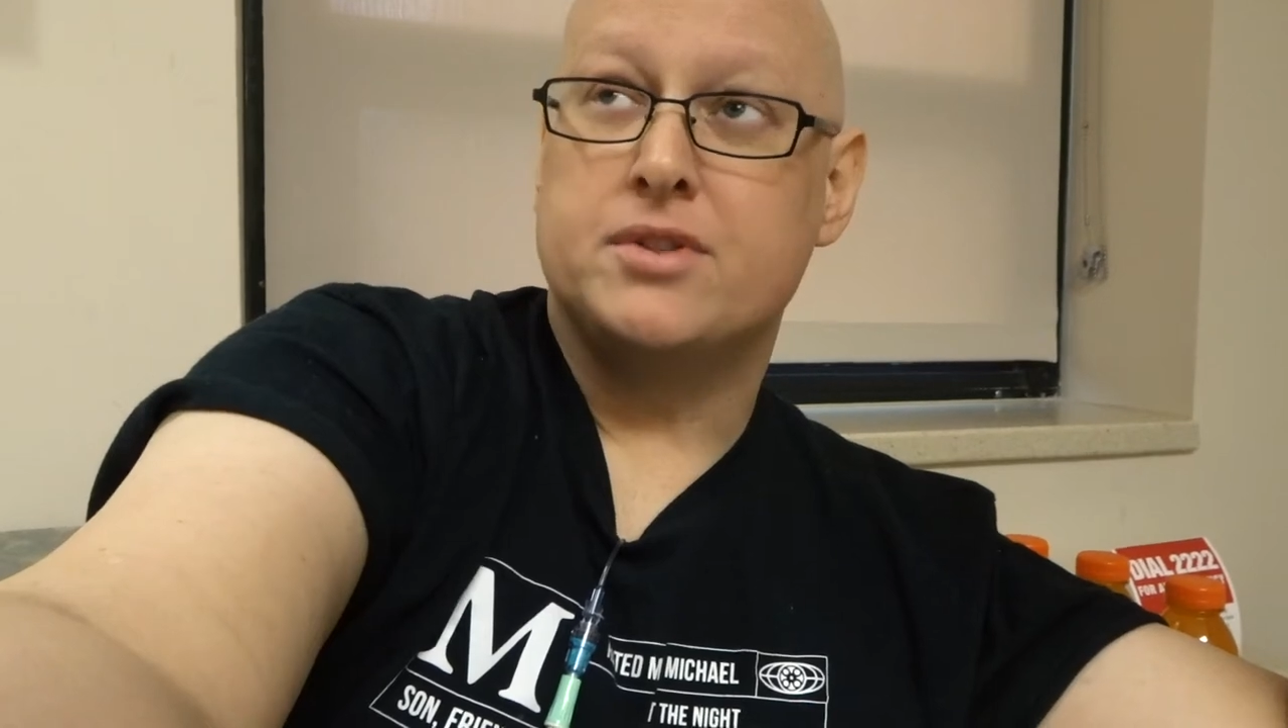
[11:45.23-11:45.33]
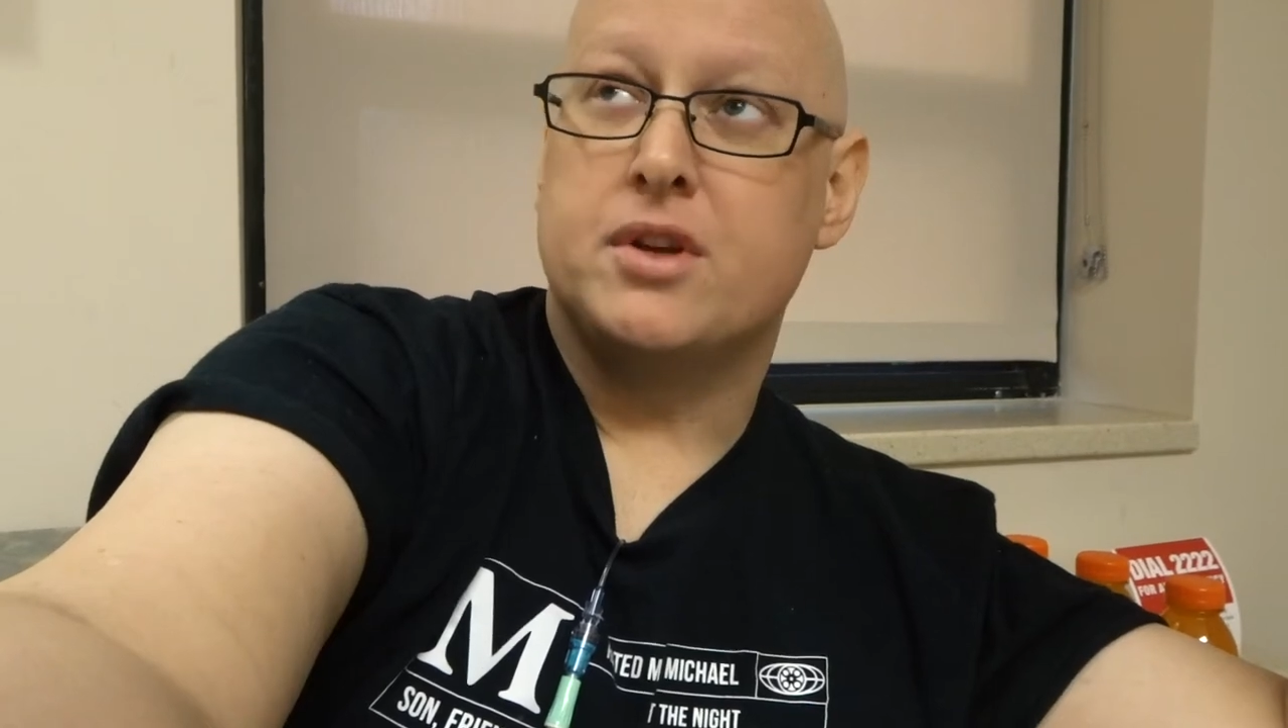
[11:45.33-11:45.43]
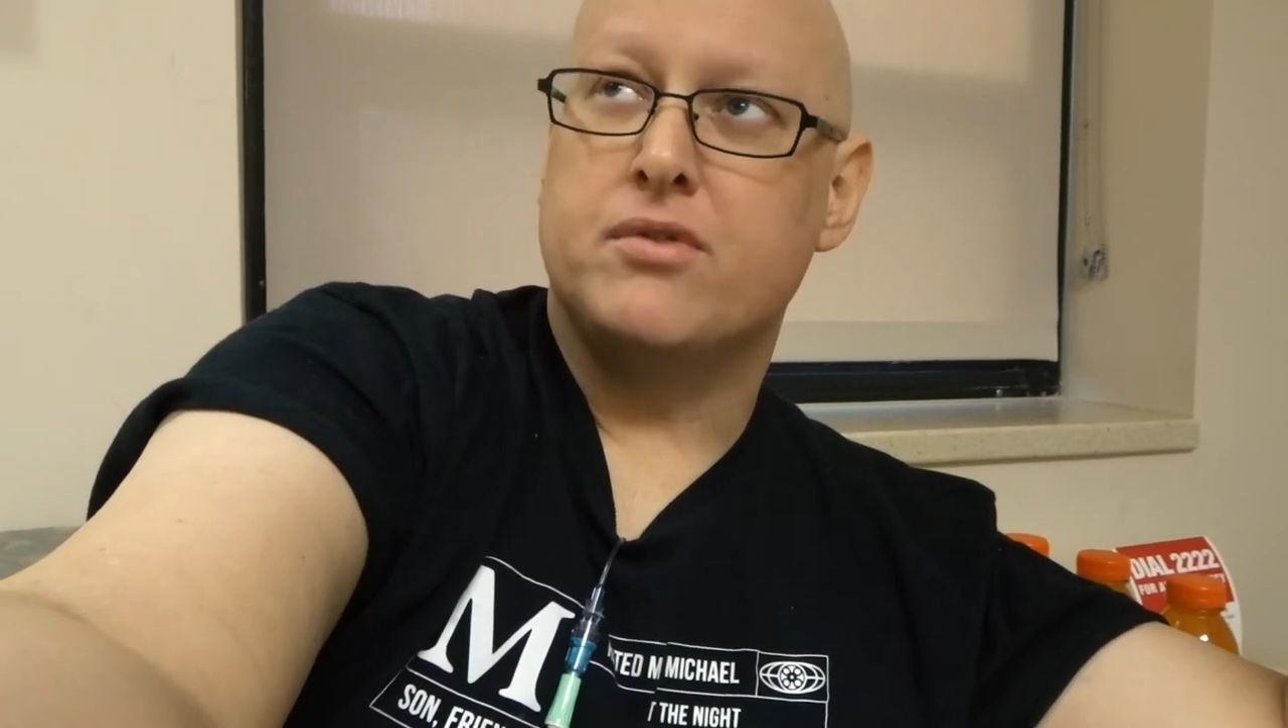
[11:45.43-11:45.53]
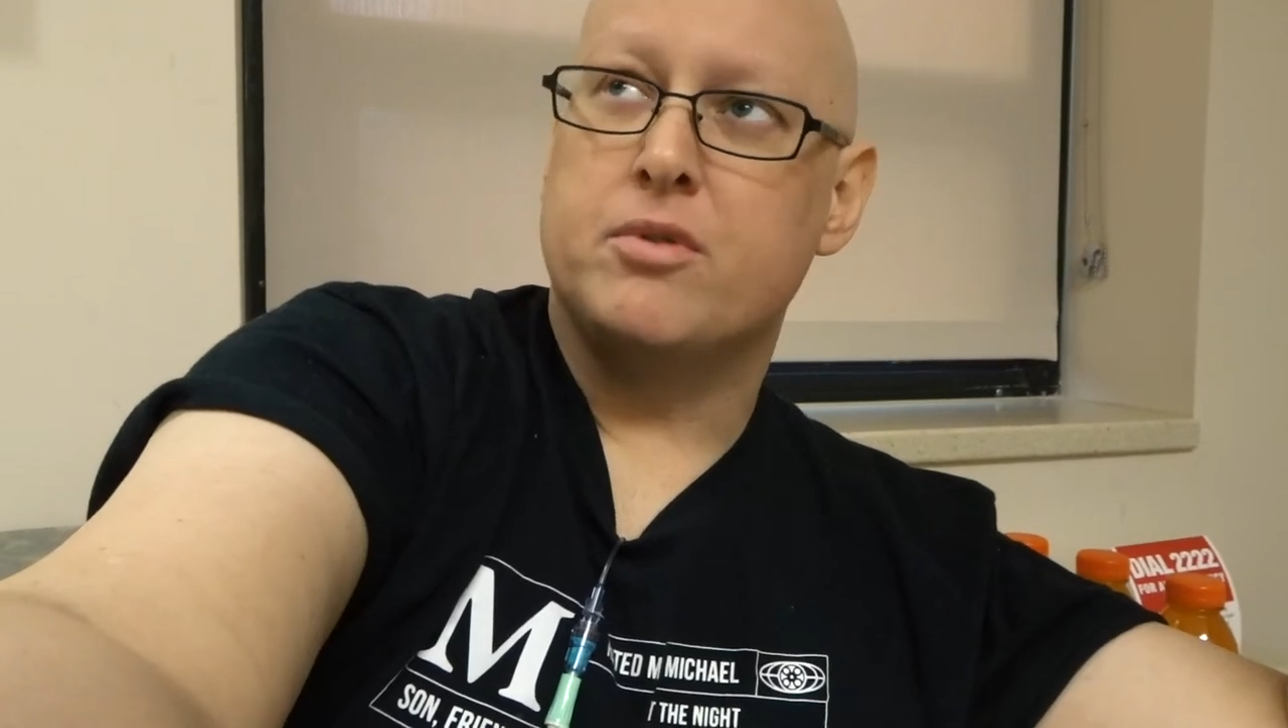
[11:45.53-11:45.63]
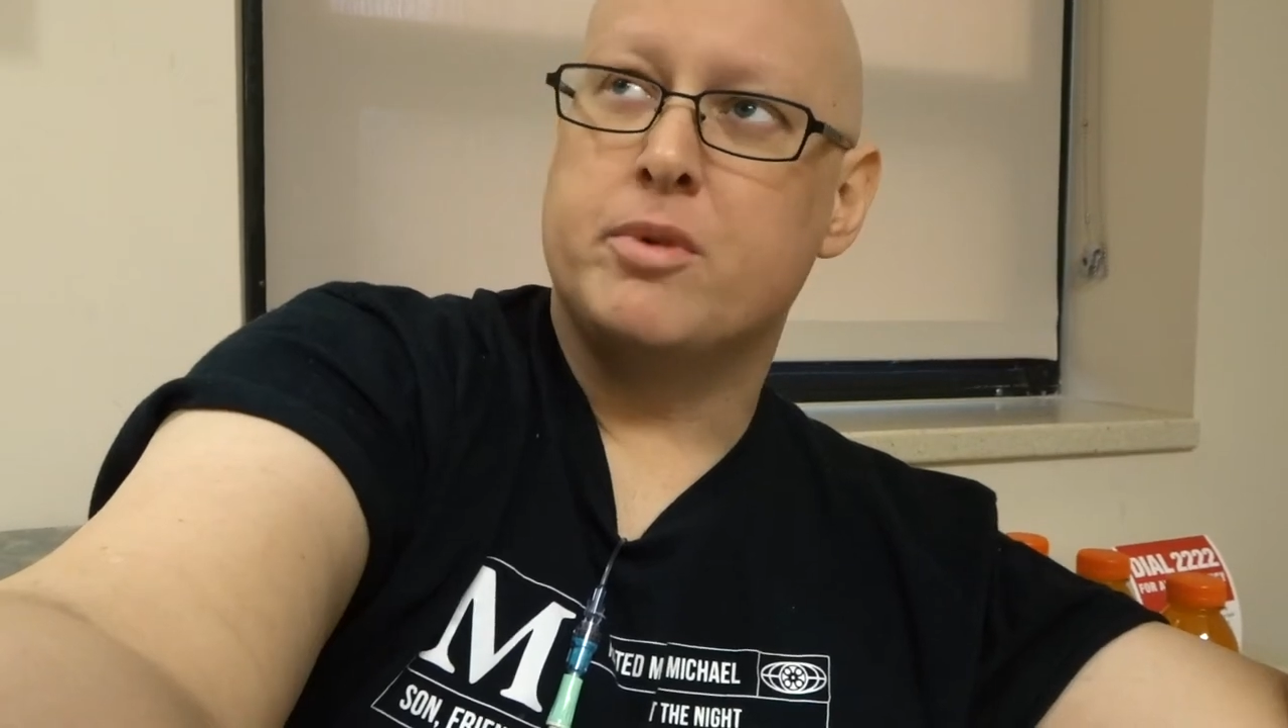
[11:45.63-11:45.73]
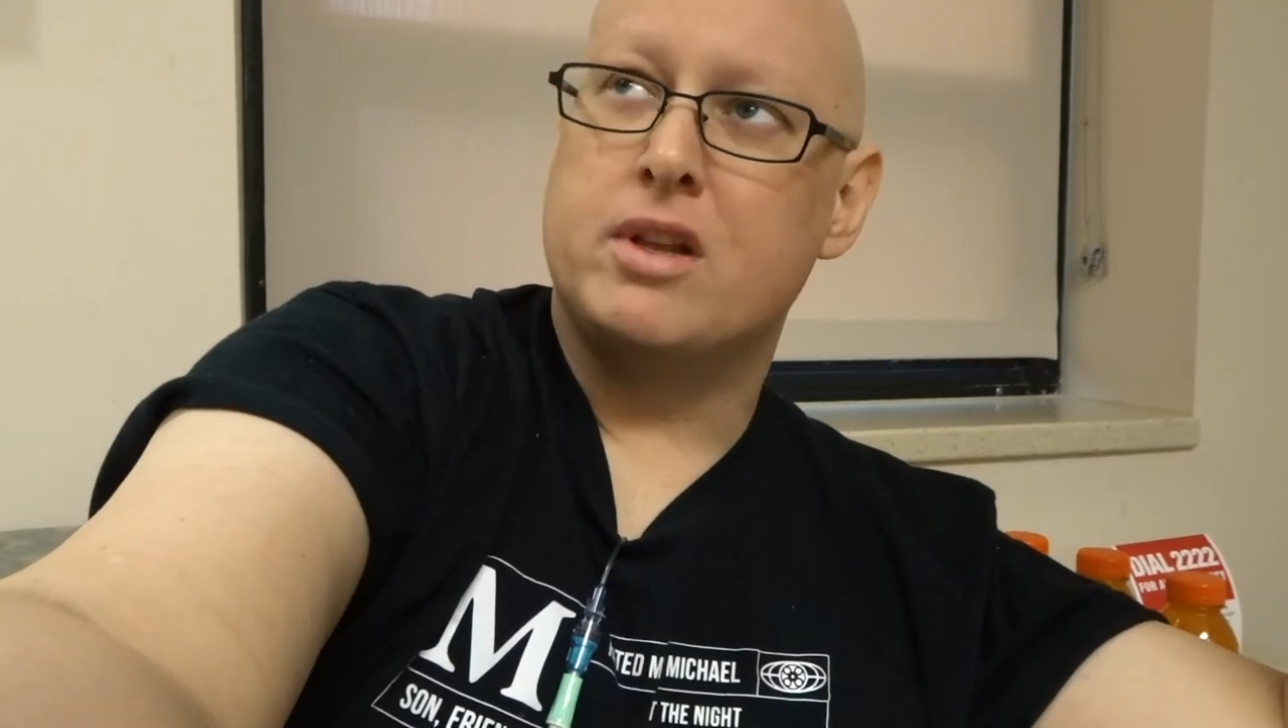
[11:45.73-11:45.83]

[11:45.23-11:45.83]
So from